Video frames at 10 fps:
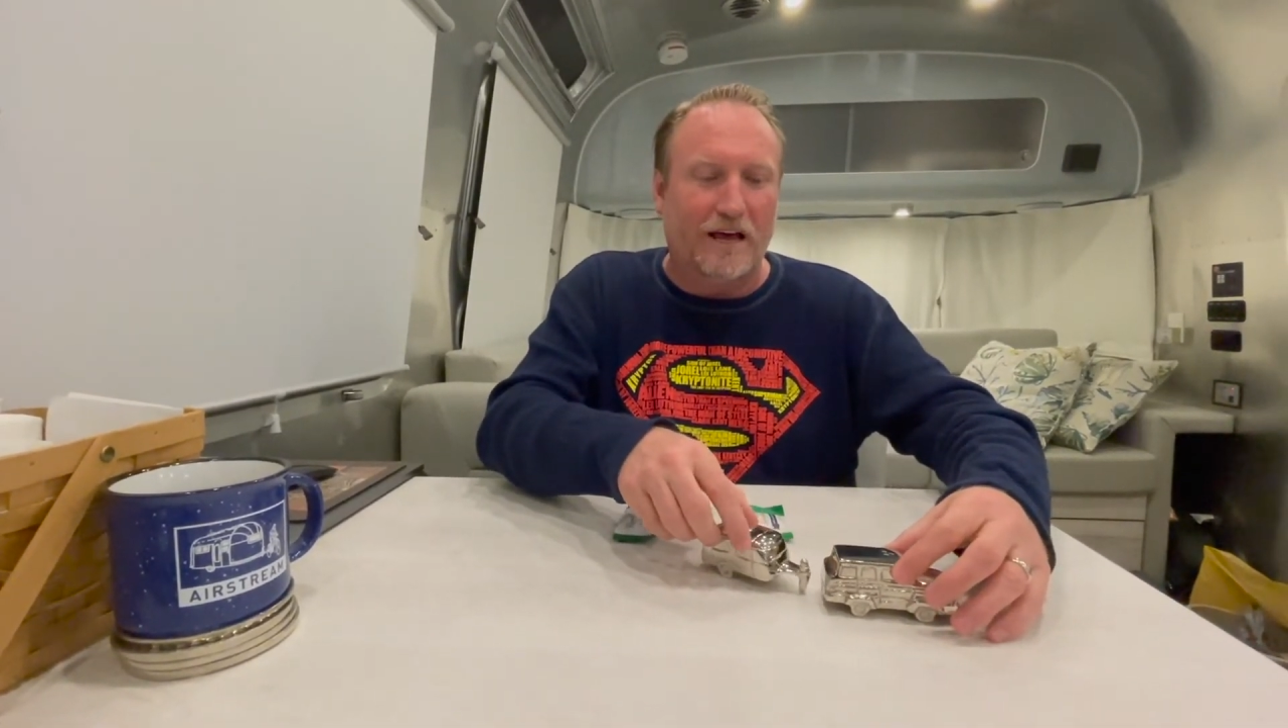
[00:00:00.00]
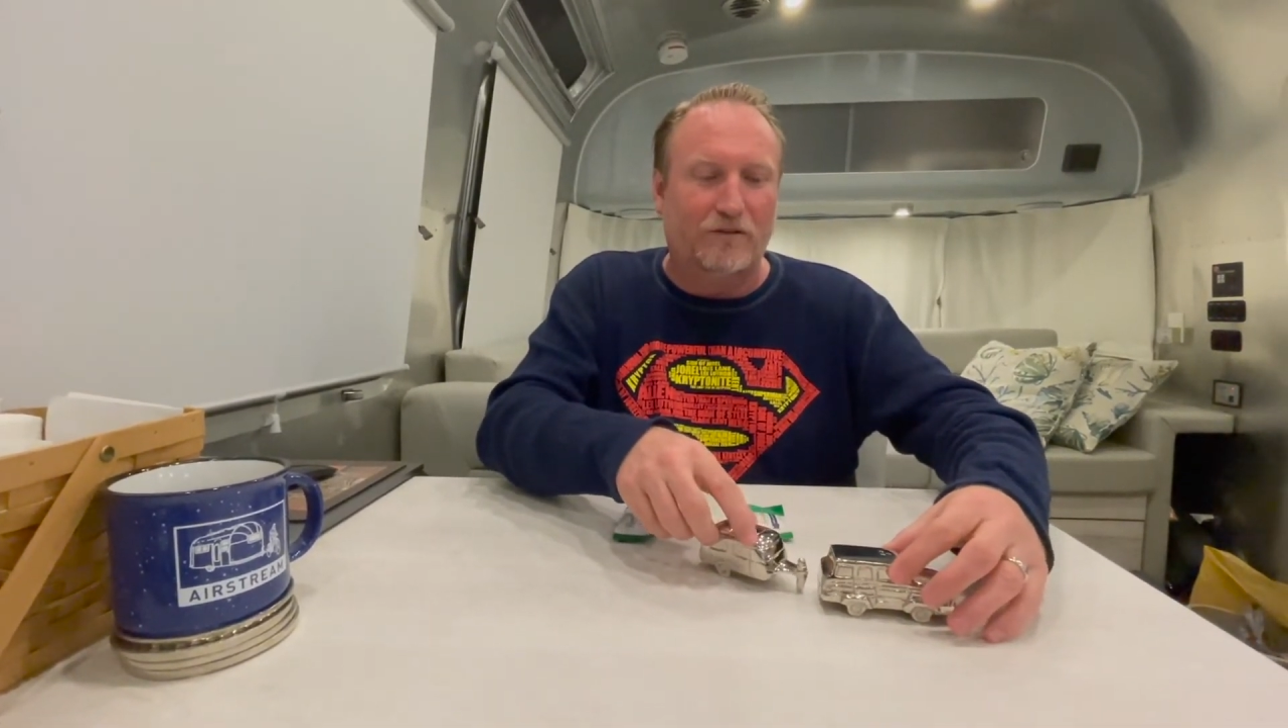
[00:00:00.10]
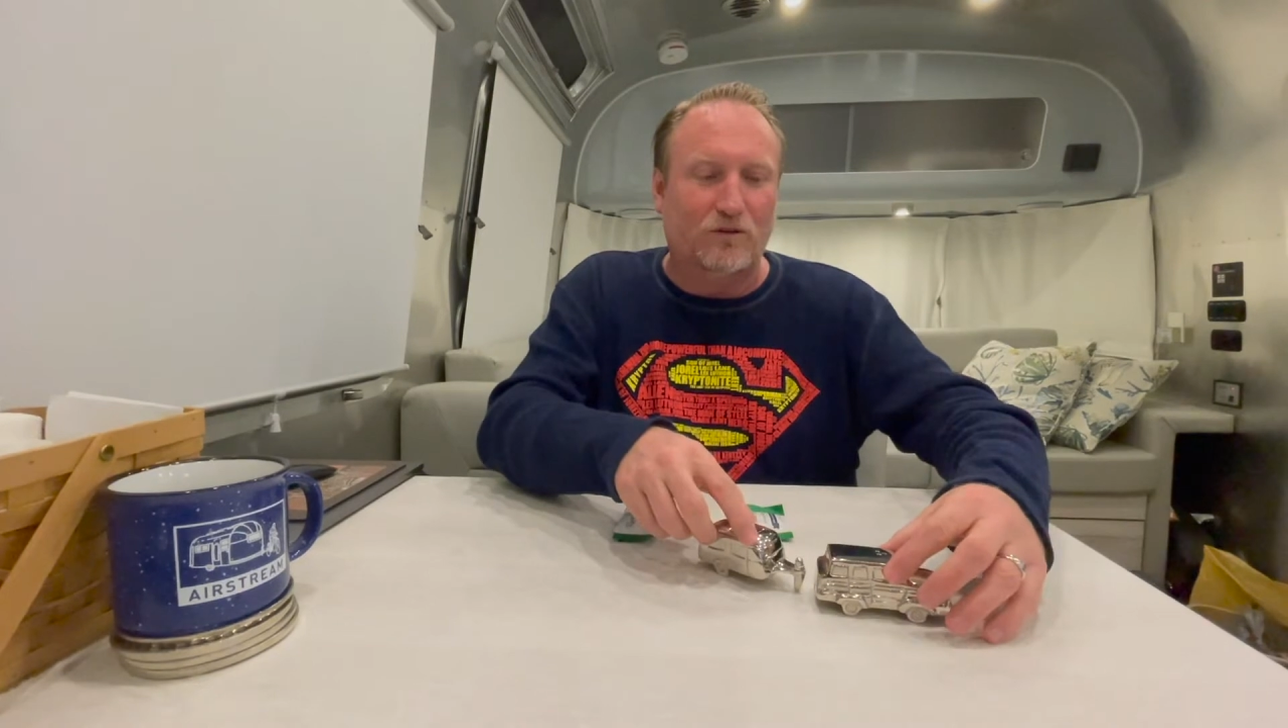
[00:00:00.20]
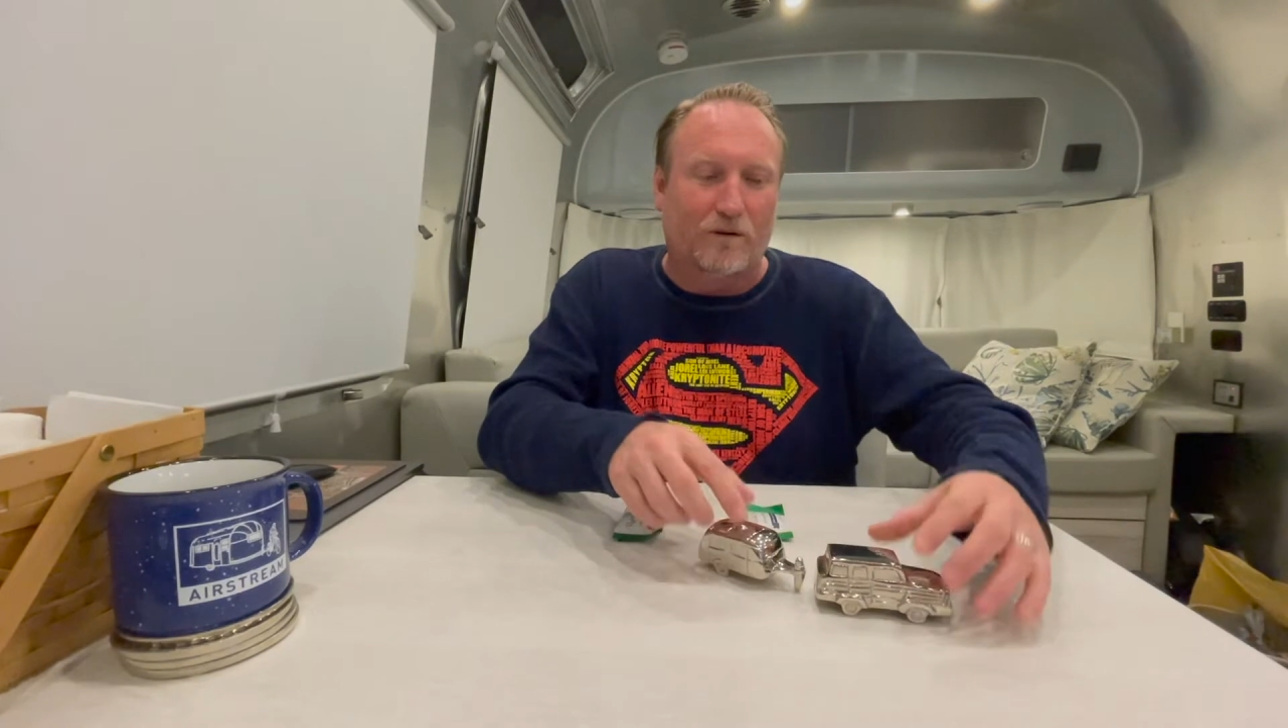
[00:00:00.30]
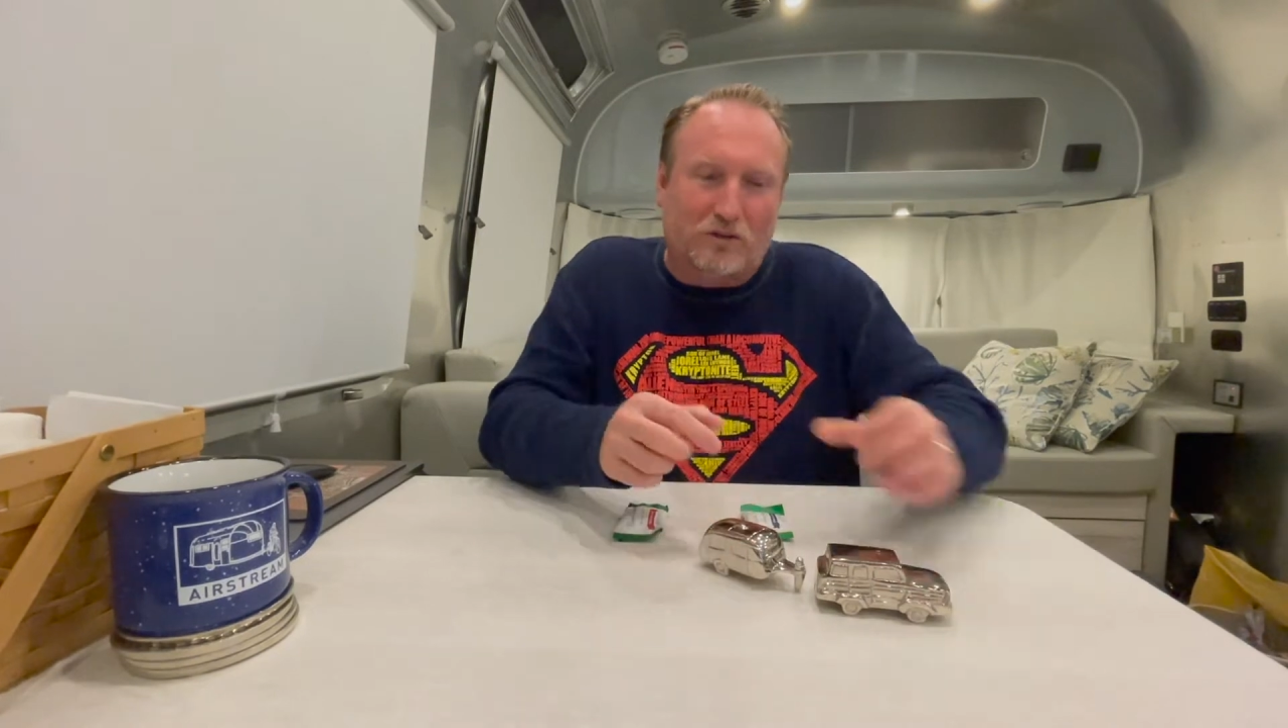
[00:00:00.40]

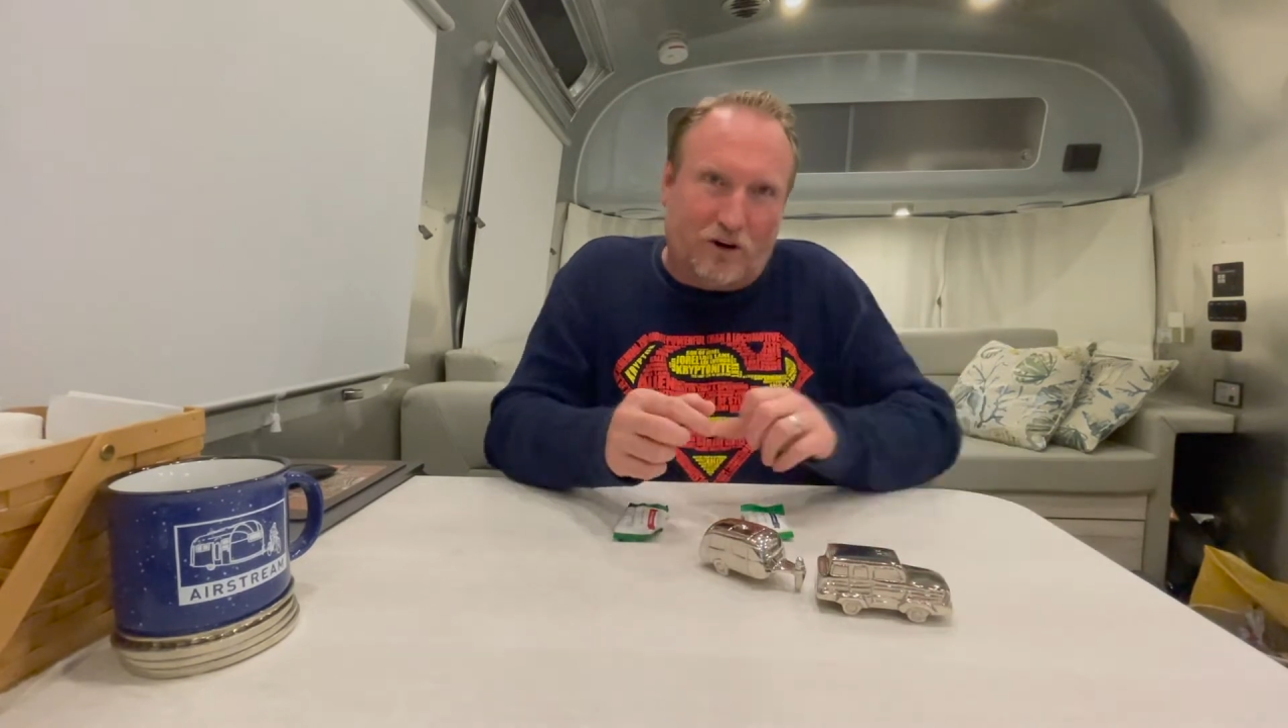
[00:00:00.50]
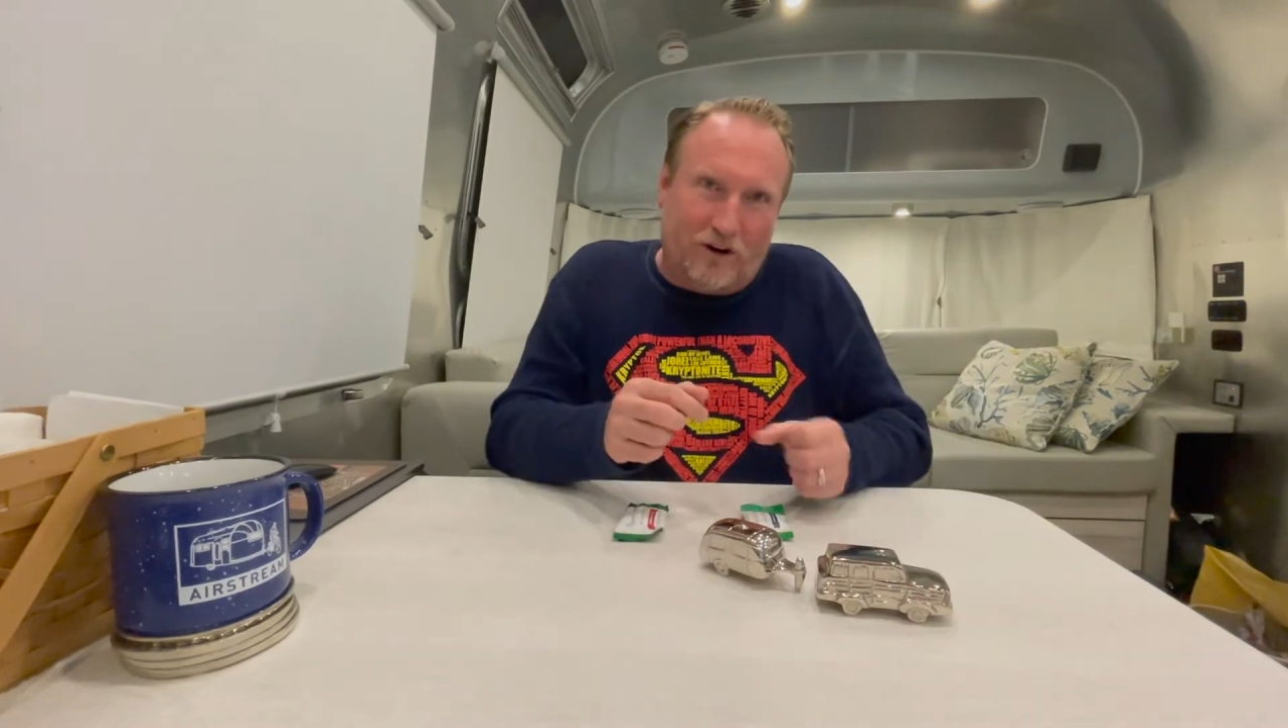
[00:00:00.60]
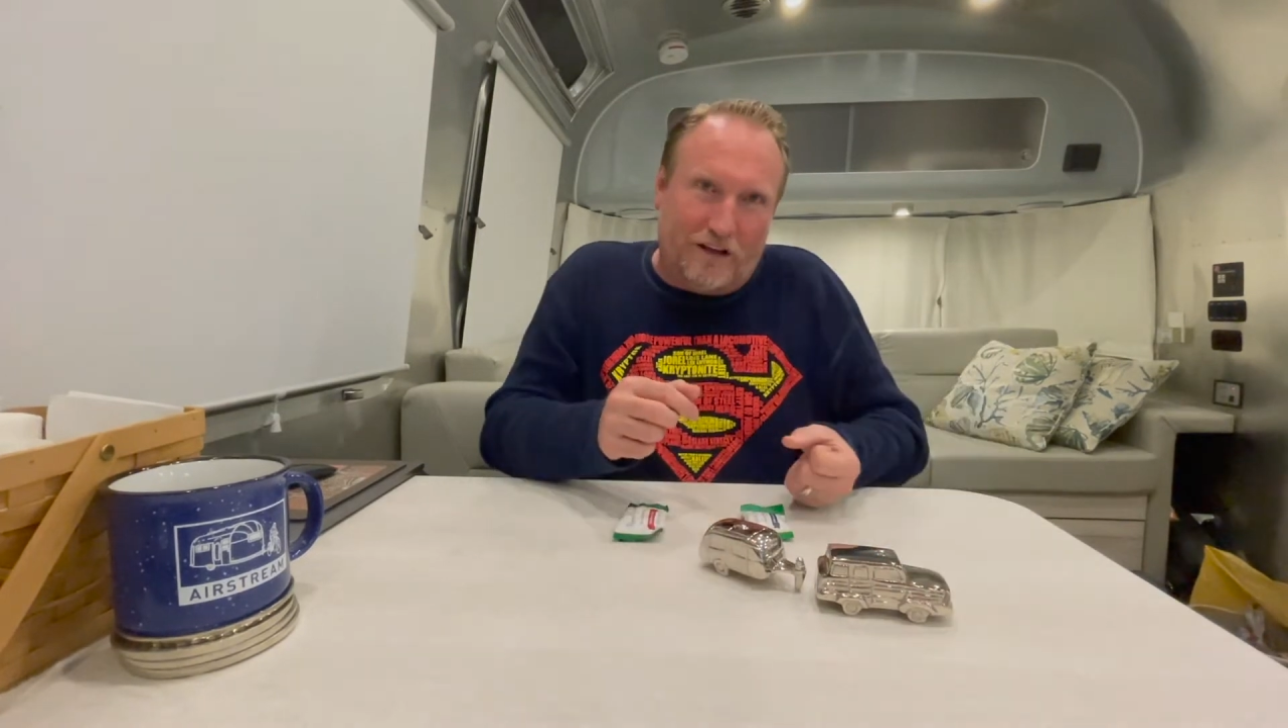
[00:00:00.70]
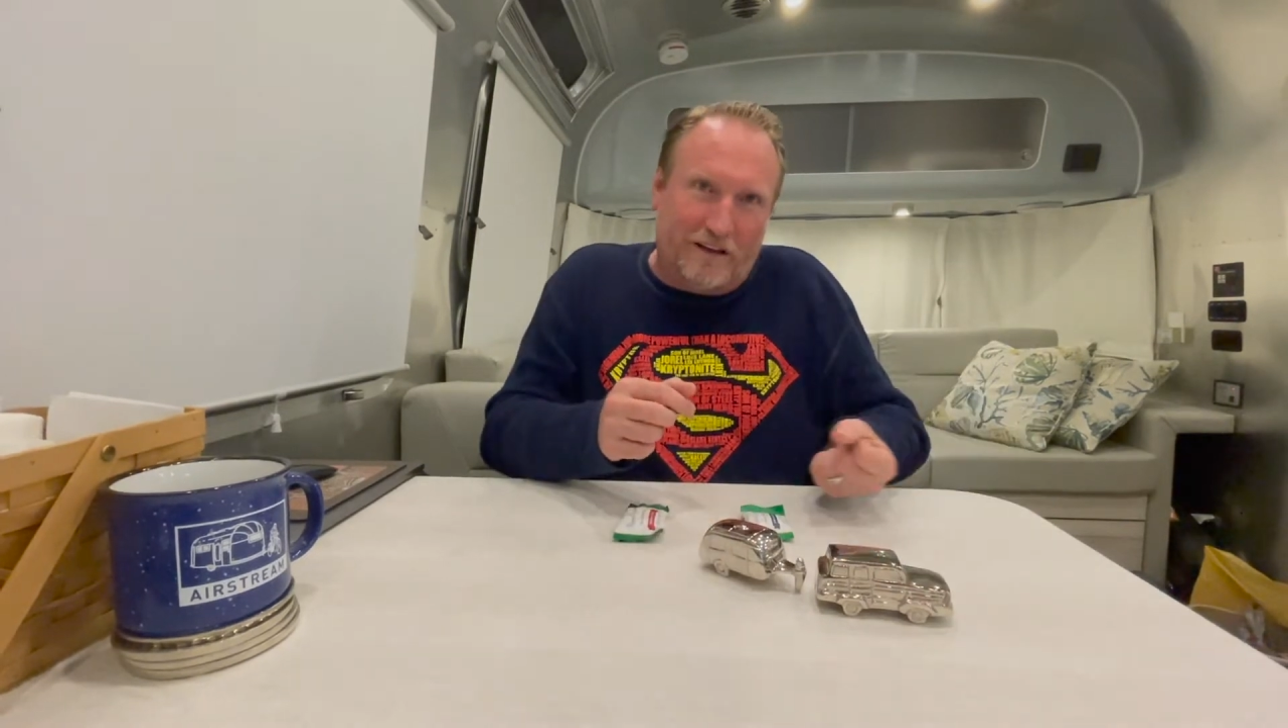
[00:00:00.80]
so I'm turning it